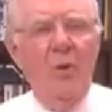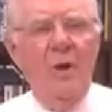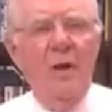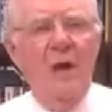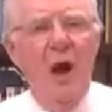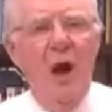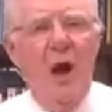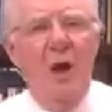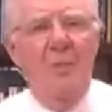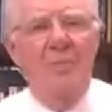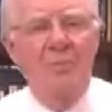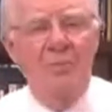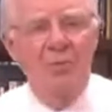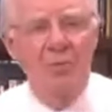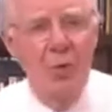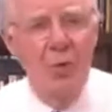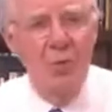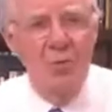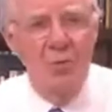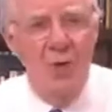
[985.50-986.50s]
We are
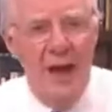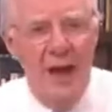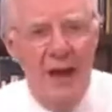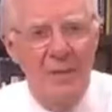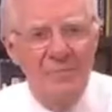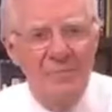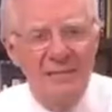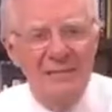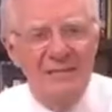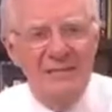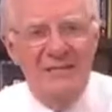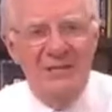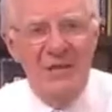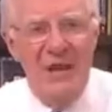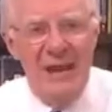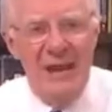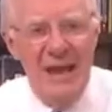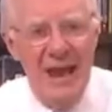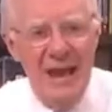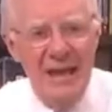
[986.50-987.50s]
programmed
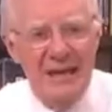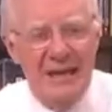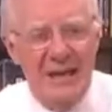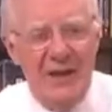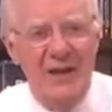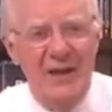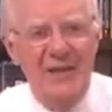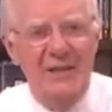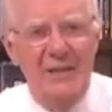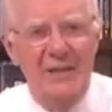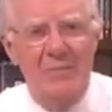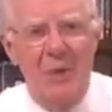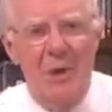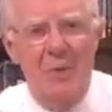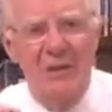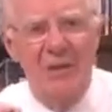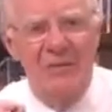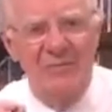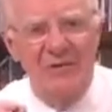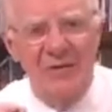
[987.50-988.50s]
genetically at the
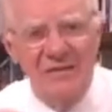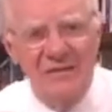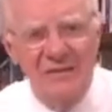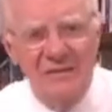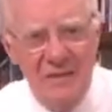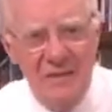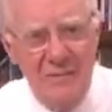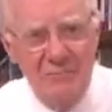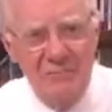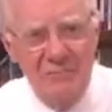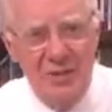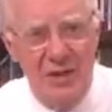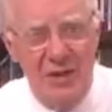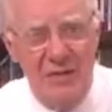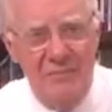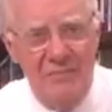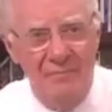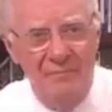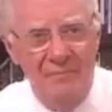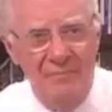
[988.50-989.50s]
moment of
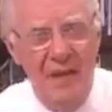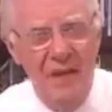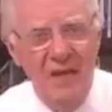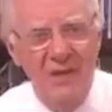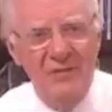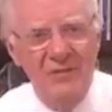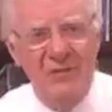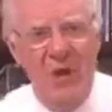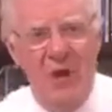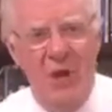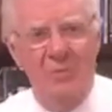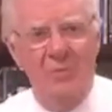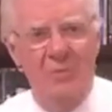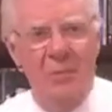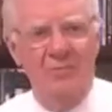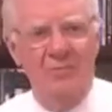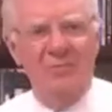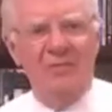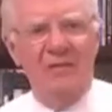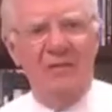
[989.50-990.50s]
conception. See, all
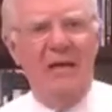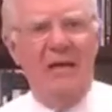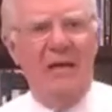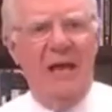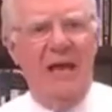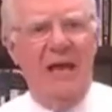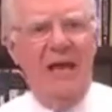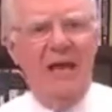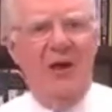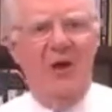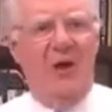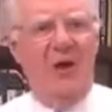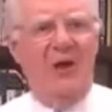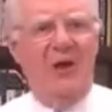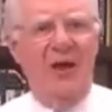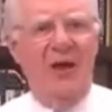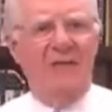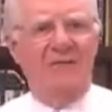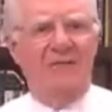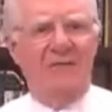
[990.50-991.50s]
mom's DNA and
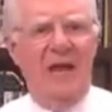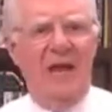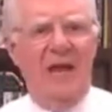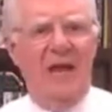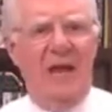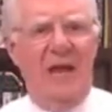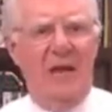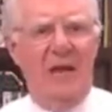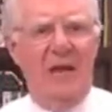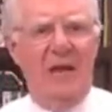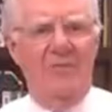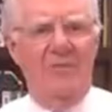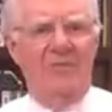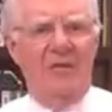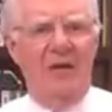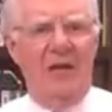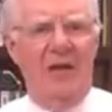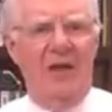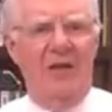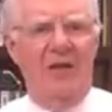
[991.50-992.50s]
all dad's DNA
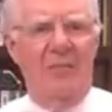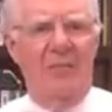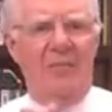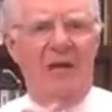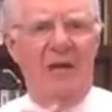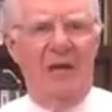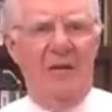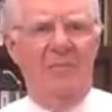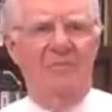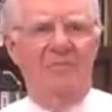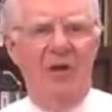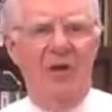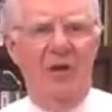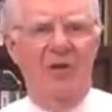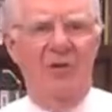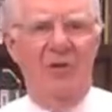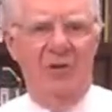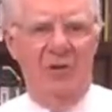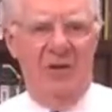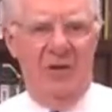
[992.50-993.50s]
comes together. It becomes
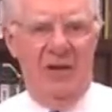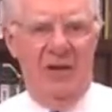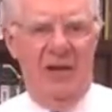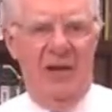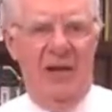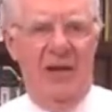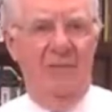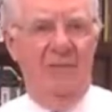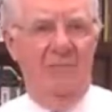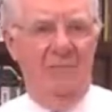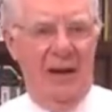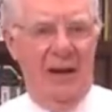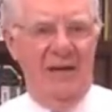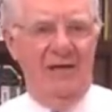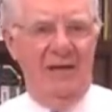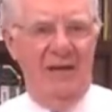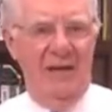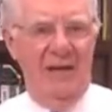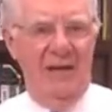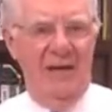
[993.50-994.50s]
your DNA,
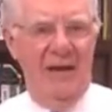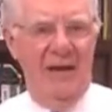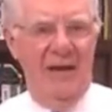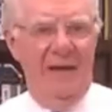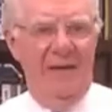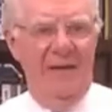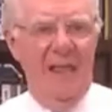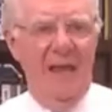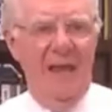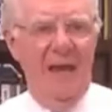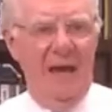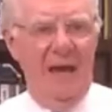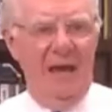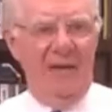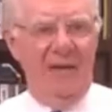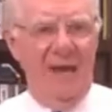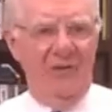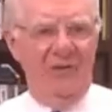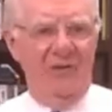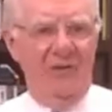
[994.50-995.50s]
my DNA.
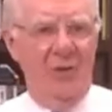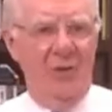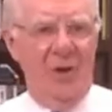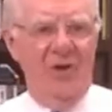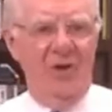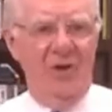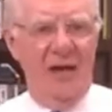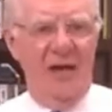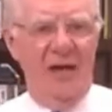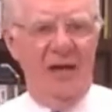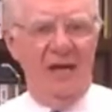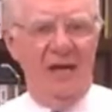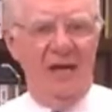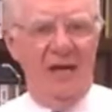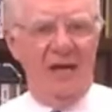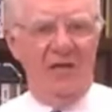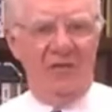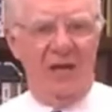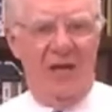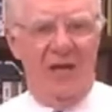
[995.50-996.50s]
And then 280
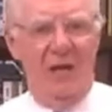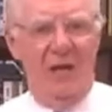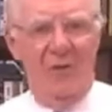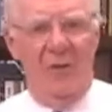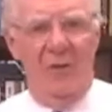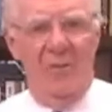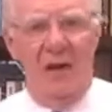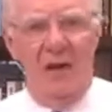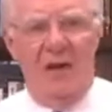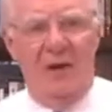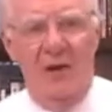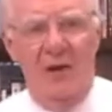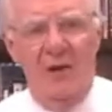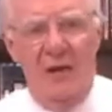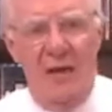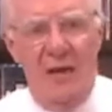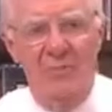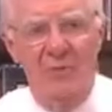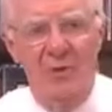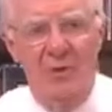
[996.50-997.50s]
days later, we make
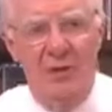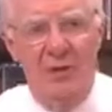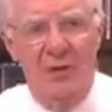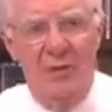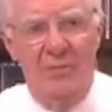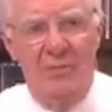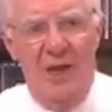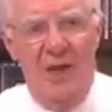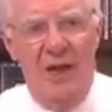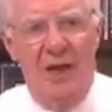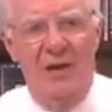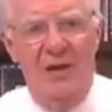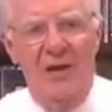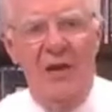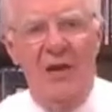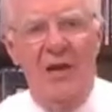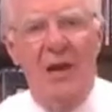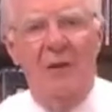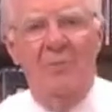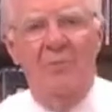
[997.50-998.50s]
our debut on the
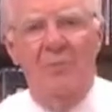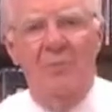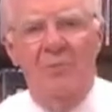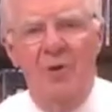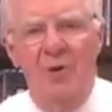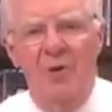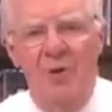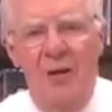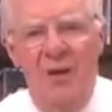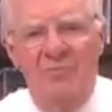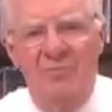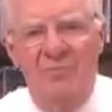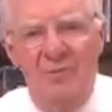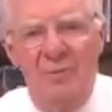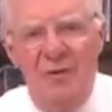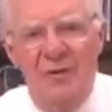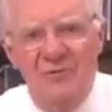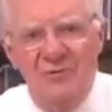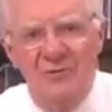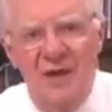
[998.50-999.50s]
planet, and we're programmed
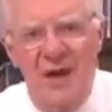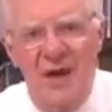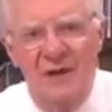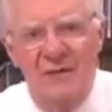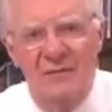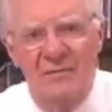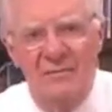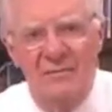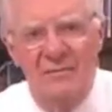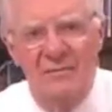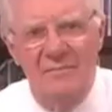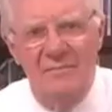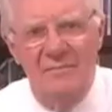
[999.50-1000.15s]
from outside.